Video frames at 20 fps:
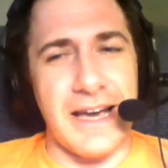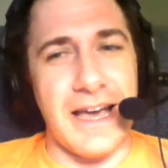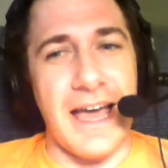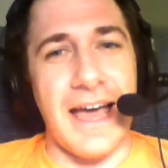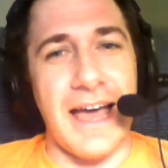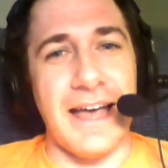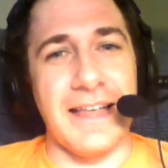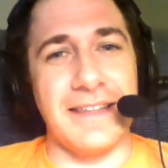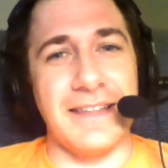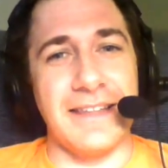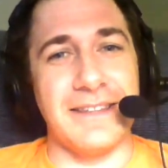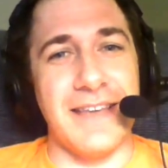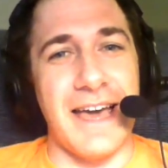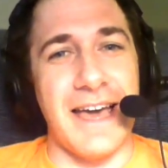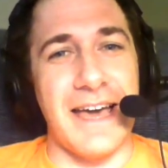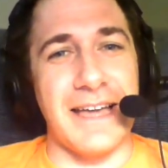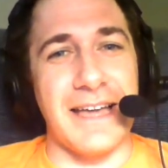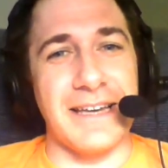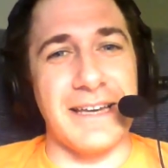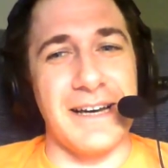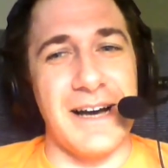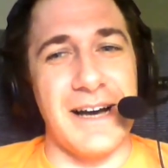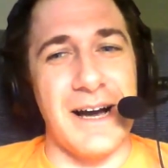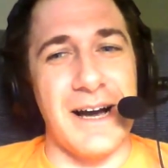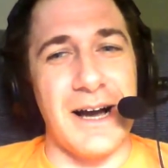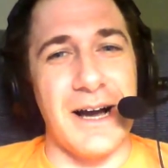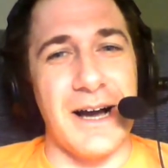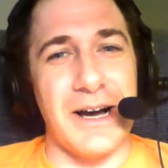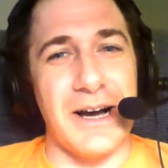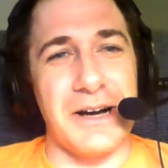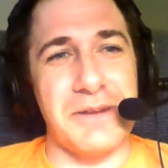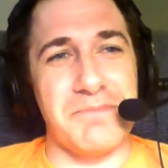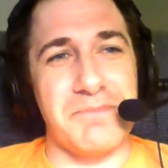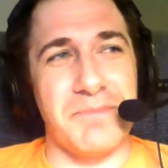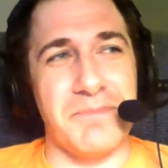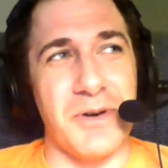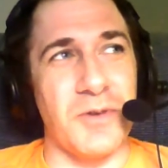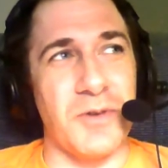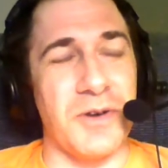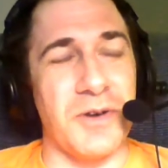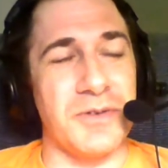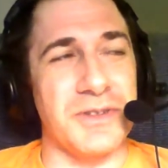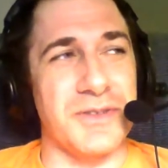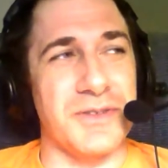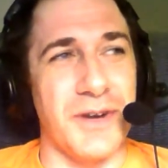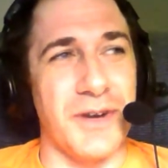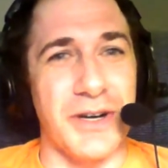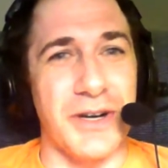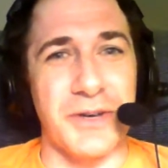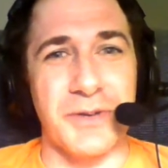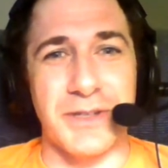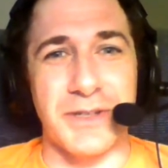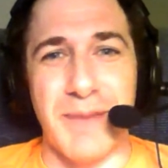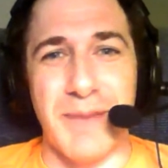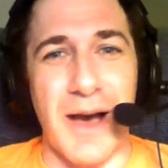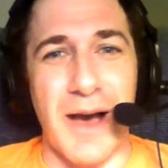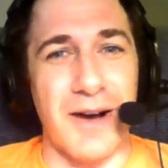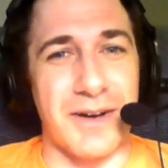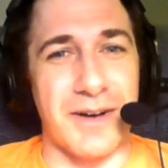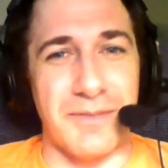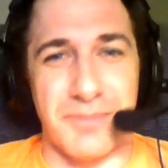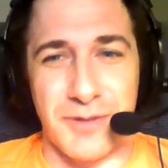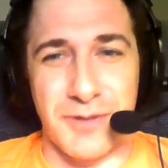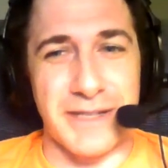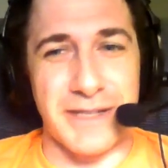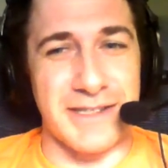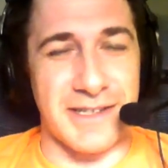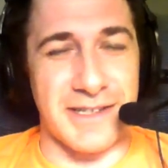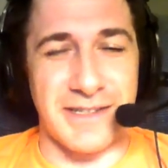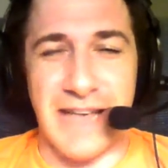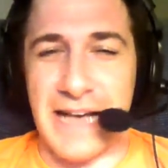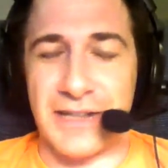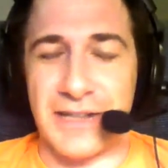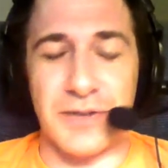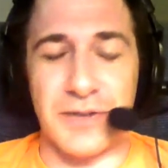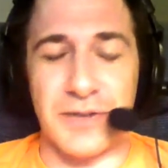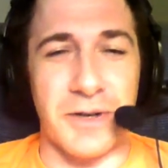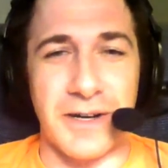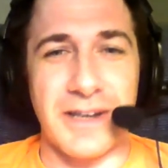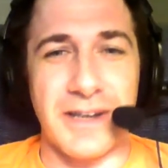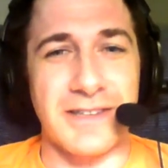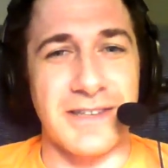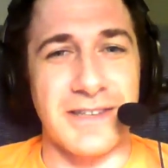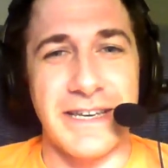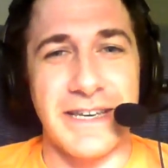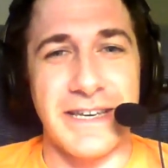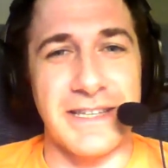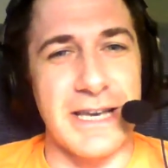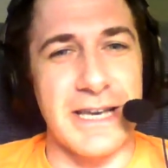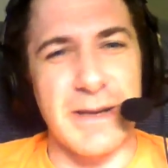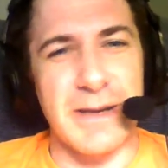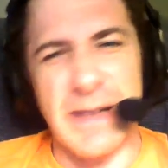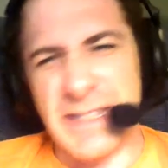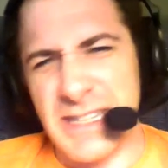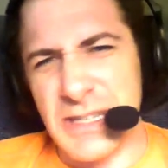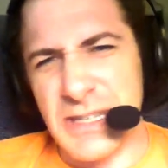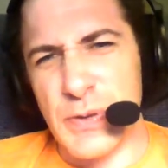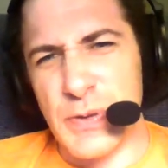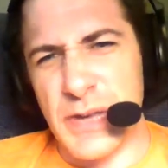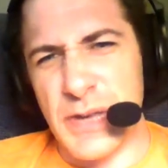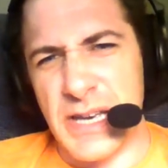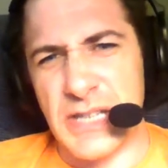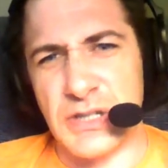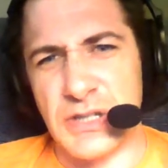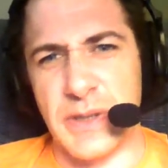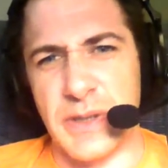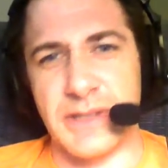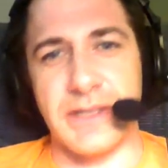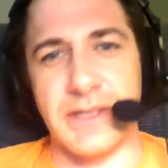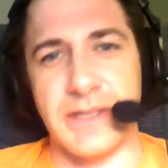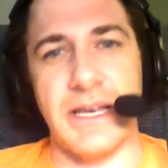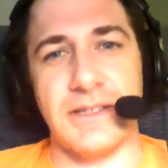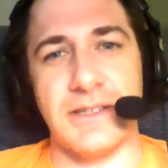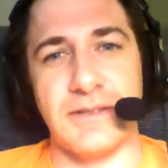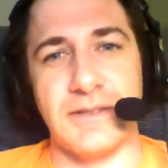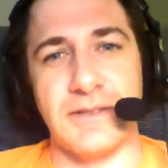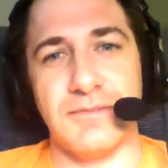And then but what was funny was Malcolm predicts exactly what it is. He's like, it's either this or it's this.